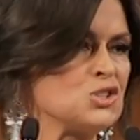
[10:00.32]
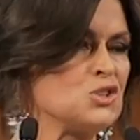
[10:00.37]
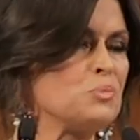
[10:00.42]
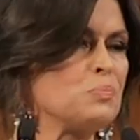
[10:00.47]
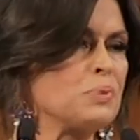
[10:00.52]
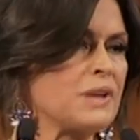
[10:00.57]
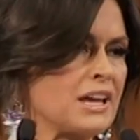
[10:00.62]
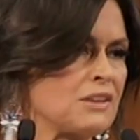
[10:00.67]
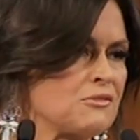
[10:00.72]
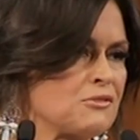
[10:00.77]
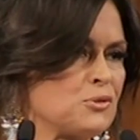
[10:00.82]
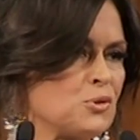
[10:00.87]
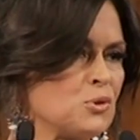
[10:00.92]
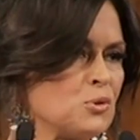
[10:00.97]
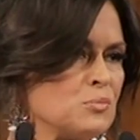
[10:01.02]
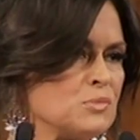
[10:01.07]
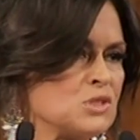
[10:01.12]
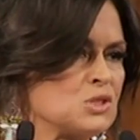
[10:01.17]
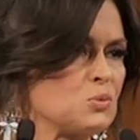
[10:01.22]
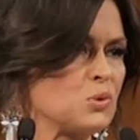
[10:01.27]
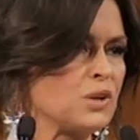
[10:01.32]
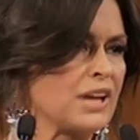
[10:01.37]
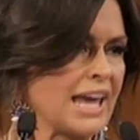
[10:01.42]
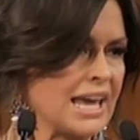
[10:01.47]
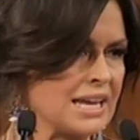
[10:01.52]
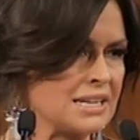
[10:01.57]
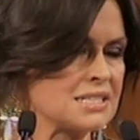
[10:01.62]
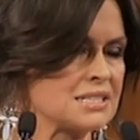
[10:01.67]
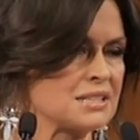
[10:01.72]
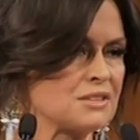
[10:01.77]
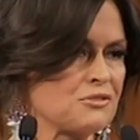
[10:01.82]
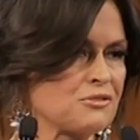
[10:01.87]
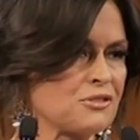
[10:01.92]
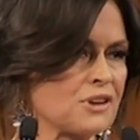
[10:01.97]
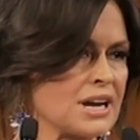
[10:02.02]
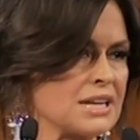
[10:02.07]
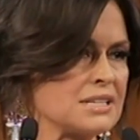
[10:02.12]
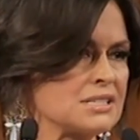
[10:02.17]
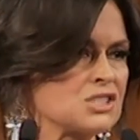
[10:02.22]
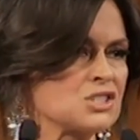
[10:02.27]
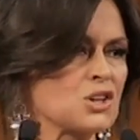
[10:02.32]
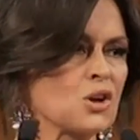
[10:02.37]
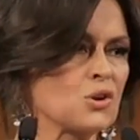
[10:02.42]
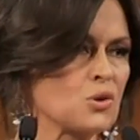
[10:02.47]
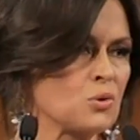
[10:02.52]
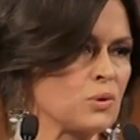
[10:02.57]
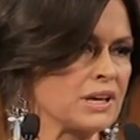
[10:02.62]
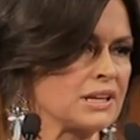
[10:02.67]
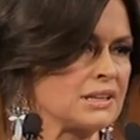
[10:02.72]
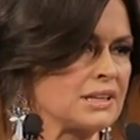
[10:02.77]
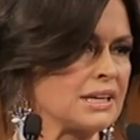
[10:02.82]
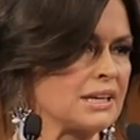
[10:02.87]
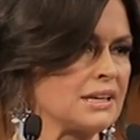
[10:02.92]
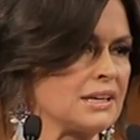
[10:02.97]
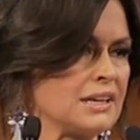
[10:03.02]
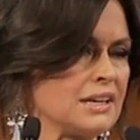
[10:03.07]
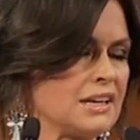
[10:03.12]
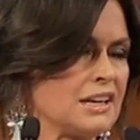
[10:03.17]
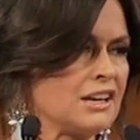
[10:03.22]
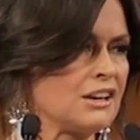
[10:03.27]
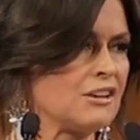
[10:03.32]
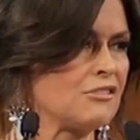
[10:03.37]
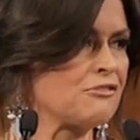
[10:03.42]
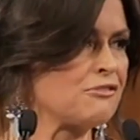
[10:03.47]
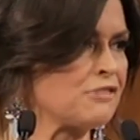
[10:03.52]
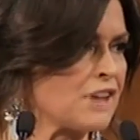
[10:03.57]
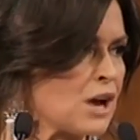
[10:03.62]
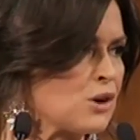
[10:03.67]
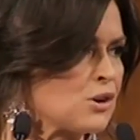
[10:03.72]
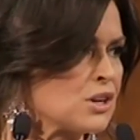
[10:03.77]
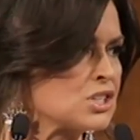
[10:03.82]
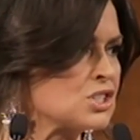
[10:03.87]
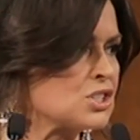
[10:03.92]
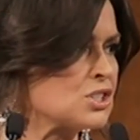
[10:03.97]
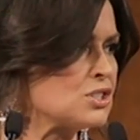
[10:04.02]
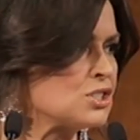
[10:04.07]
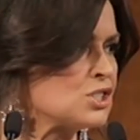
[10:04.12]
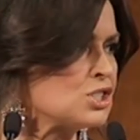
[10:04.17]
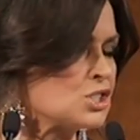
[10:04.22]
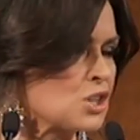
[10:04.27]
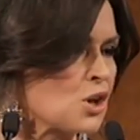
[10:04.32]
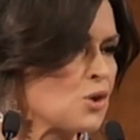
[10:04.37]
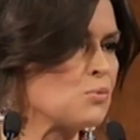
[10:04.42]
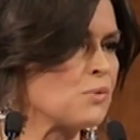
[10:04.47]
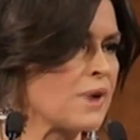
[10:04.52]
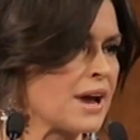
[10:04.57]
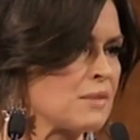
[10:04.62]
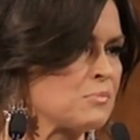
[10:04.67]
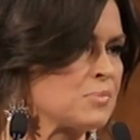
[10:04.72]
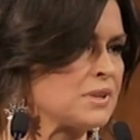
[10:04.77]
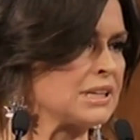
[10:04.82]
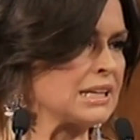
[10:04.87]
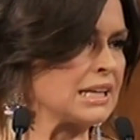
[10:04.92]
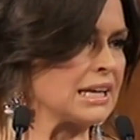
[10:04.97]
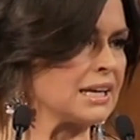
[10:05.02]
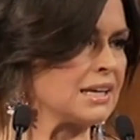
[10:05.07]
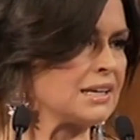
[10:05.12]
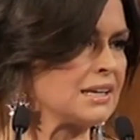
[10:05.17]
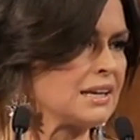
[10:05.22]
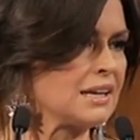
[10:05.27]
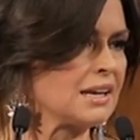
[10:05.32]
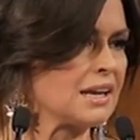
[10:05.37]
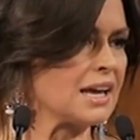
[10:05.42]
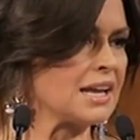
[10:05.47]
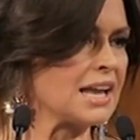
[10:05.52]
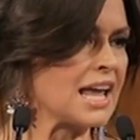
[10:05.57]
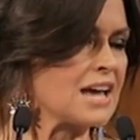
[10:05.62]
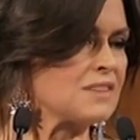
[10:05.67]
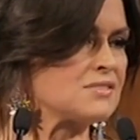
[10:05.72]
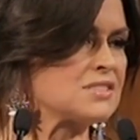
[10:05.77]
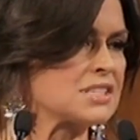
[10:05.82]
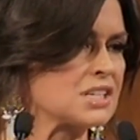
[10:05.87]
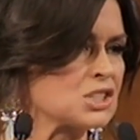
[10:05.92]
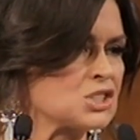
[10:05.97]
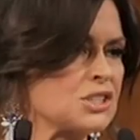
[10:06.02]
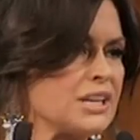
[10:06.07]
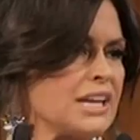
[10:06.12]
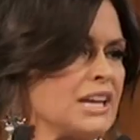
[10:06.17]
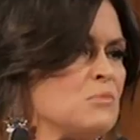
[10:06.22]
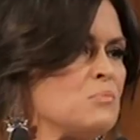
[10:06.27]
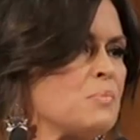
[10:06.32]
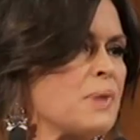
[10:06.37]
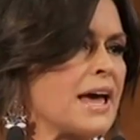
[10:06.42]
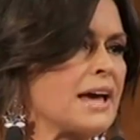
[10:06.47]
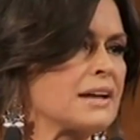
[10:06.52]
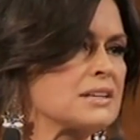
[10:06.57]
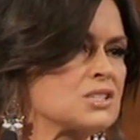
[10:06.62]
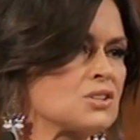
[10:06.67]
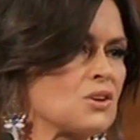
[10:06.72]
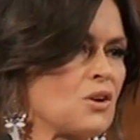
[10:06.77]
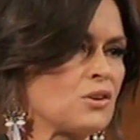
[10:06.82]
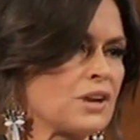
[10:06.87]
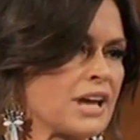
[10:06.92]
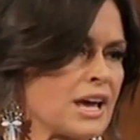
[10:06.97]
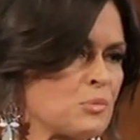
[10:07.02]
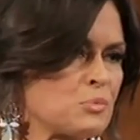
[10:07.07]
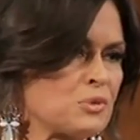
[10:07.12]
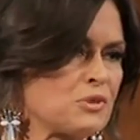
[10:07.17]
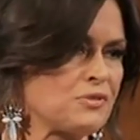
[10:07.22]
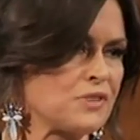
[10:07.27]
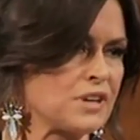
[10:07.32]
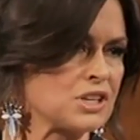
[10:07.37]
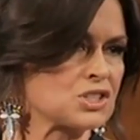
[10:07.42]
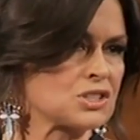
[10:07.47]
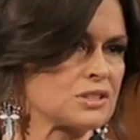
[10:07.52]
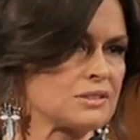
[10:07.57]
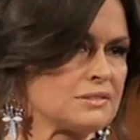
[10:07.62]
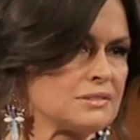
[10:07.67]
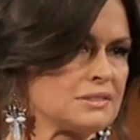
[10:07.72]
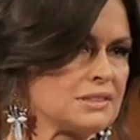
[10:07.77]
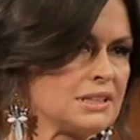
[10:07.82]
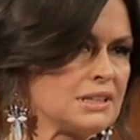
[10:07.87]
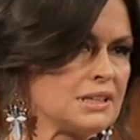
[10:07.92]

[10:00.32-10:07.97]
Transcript: new platforms would enter the fray so quickly, flourish so rampantly, and have such an impact on our profession,